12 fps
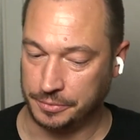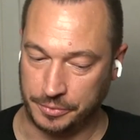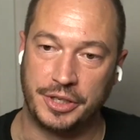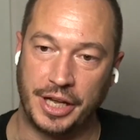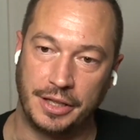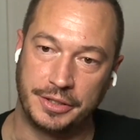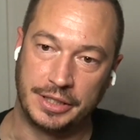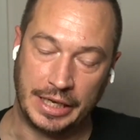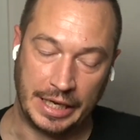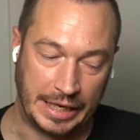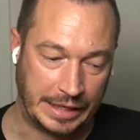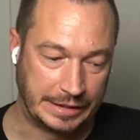modality
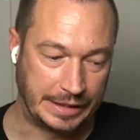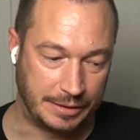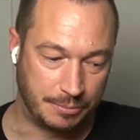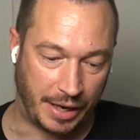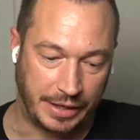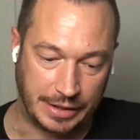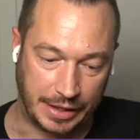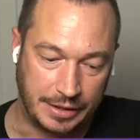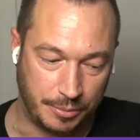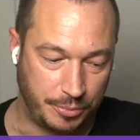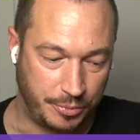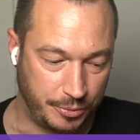that might
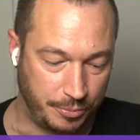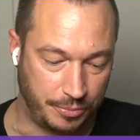end up